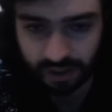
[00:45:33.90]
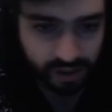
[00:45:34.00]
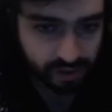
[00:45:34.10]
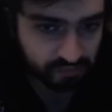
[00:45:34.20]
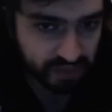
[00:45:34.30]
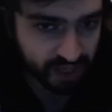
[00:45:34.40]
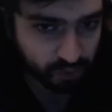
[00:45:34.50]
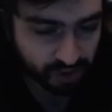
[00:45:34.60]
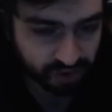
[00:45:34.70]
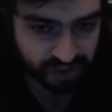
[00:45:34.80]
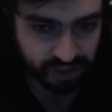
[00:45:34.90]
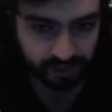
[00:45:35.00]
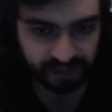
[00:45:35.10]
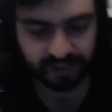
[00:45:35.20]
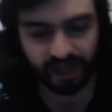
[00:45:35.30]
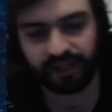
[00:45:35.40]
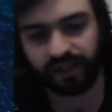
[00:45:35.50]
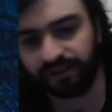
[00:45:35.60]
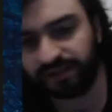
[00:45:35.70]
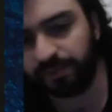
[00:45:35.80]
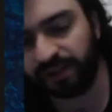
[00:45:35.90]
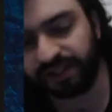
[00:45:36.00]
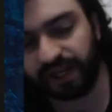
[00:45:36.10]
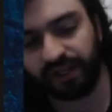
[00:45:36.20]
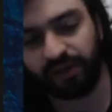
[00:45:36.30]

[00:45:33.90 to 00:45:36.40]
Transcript: Black will keep attacking and keep attacking.